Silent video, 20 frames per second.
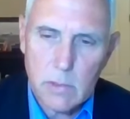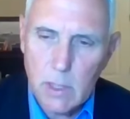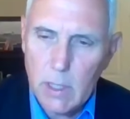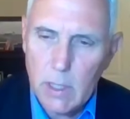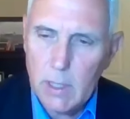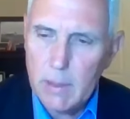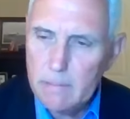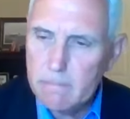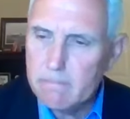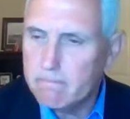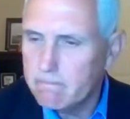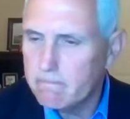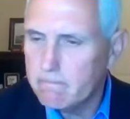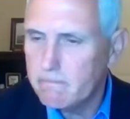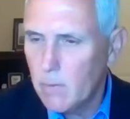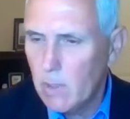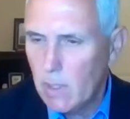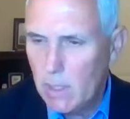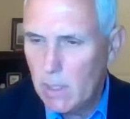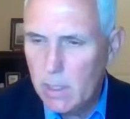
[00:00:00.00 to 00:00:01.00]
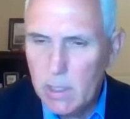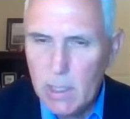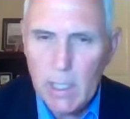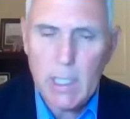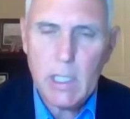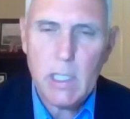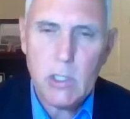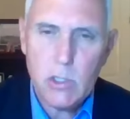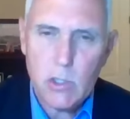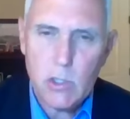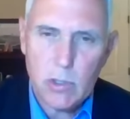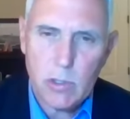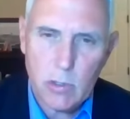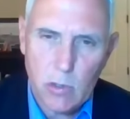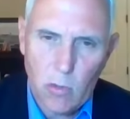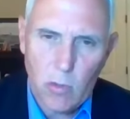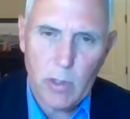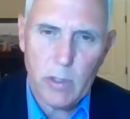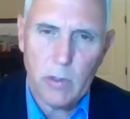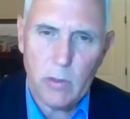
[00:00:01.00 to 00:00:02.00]
um, engage the
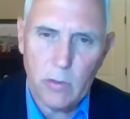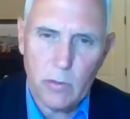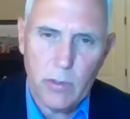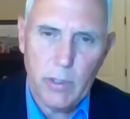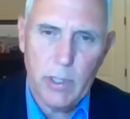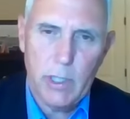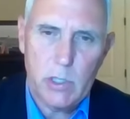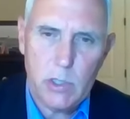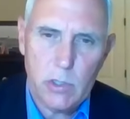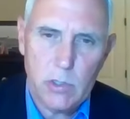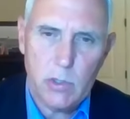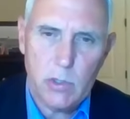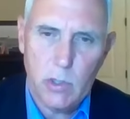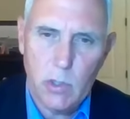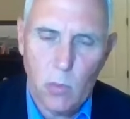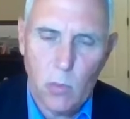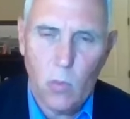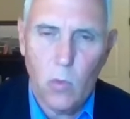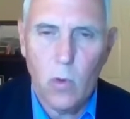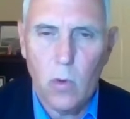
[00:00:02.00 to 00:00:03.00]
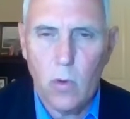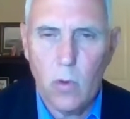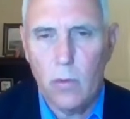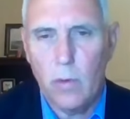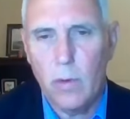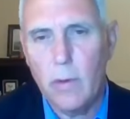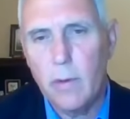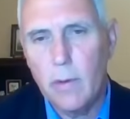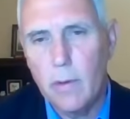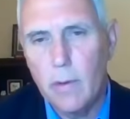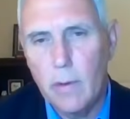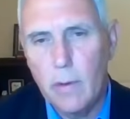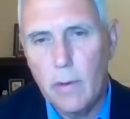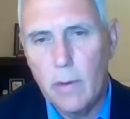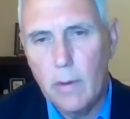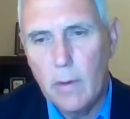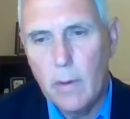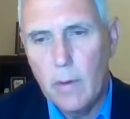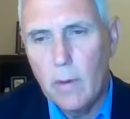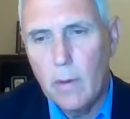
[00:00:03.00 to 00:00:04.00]
critical nations in the world
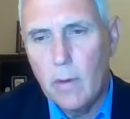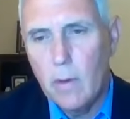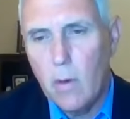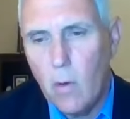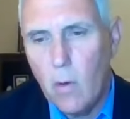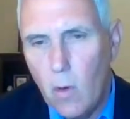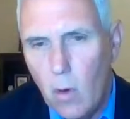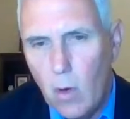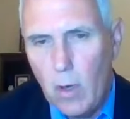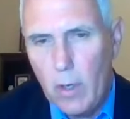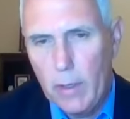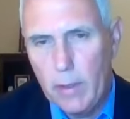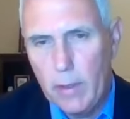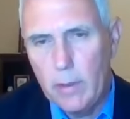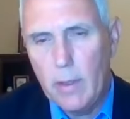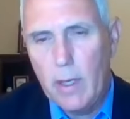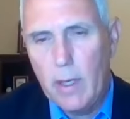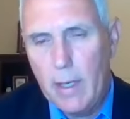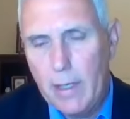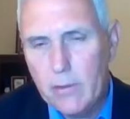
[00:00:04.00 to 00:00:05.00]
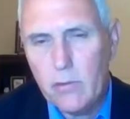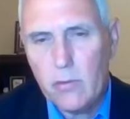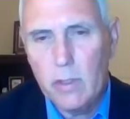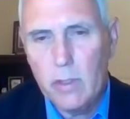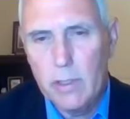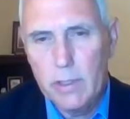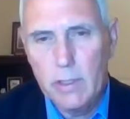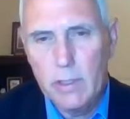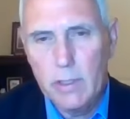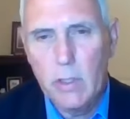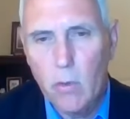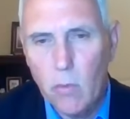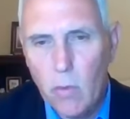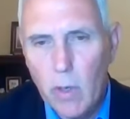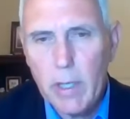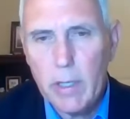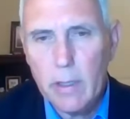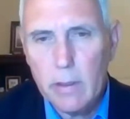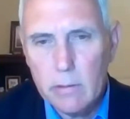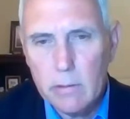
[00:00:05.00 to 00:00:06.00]
on isolating
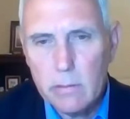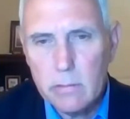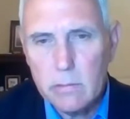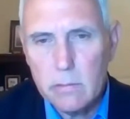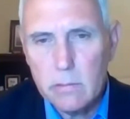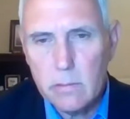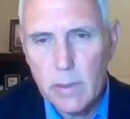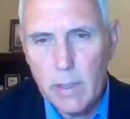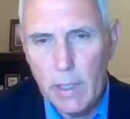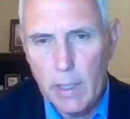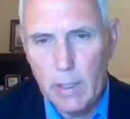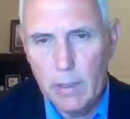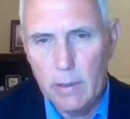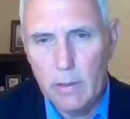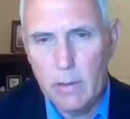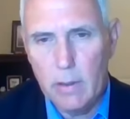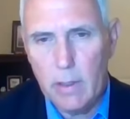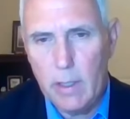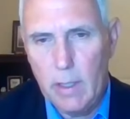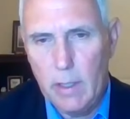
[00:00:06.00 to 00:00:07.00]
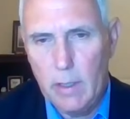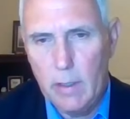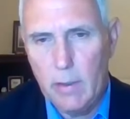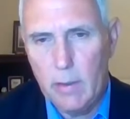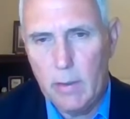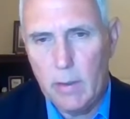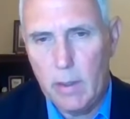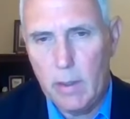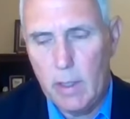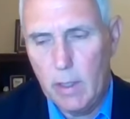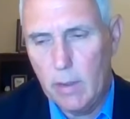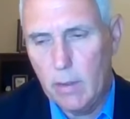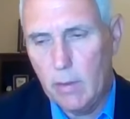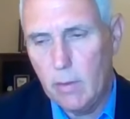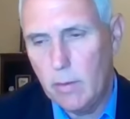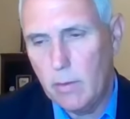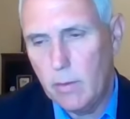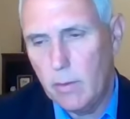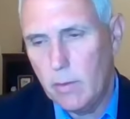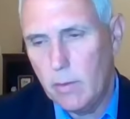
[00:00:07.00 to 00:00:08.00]
Iran, and and
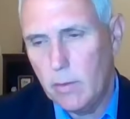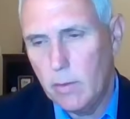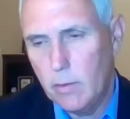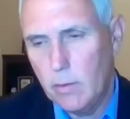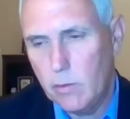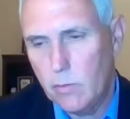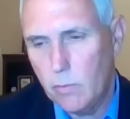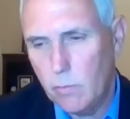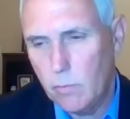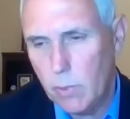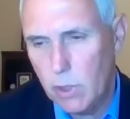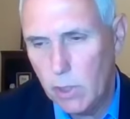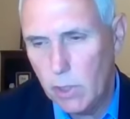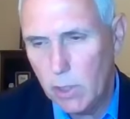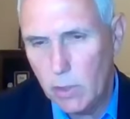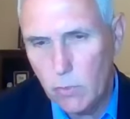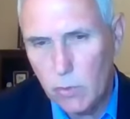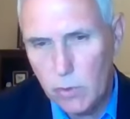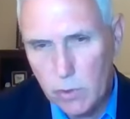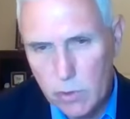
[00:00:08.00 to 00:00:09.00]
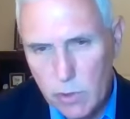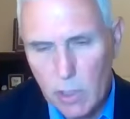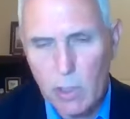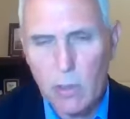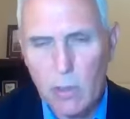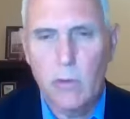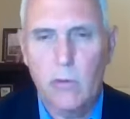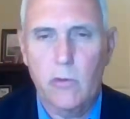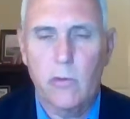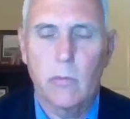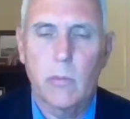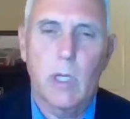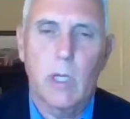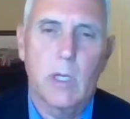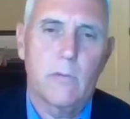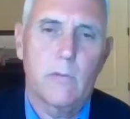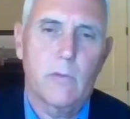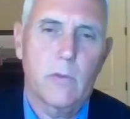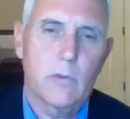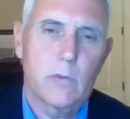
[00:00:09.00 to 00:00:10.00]
and the beginning with the terrorism
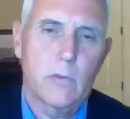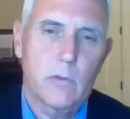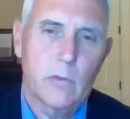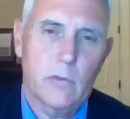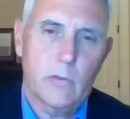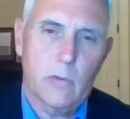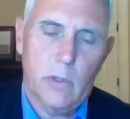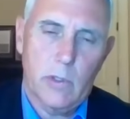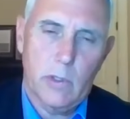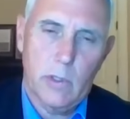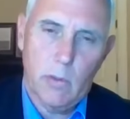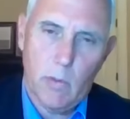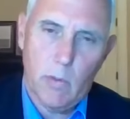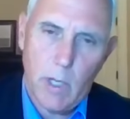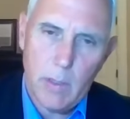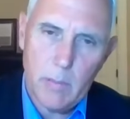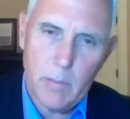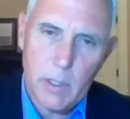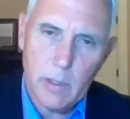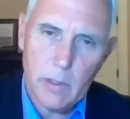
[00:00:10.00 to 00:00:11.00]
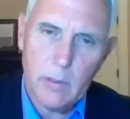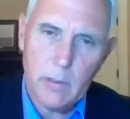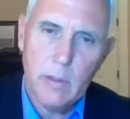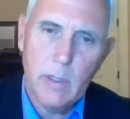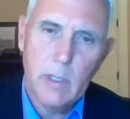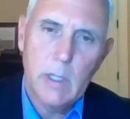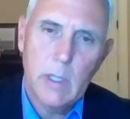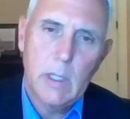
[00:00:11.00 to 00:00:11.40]
conference in Saudi Arabia,